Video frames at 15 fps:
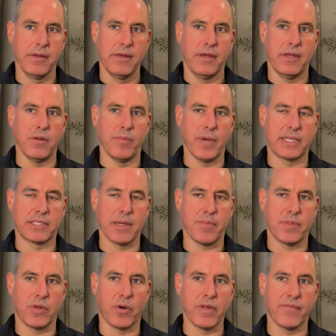makes up
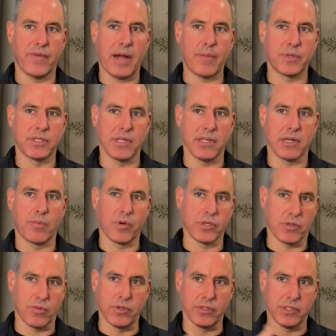35% of the
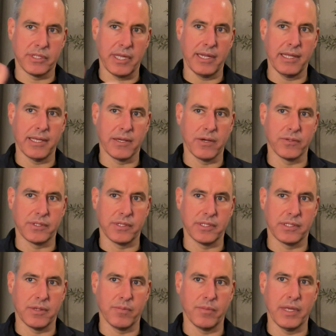commercial real estate
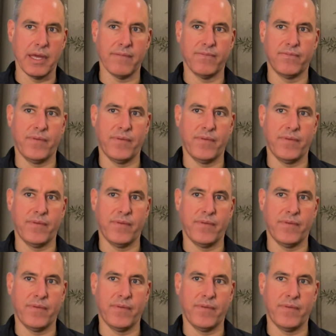ecosystem, yet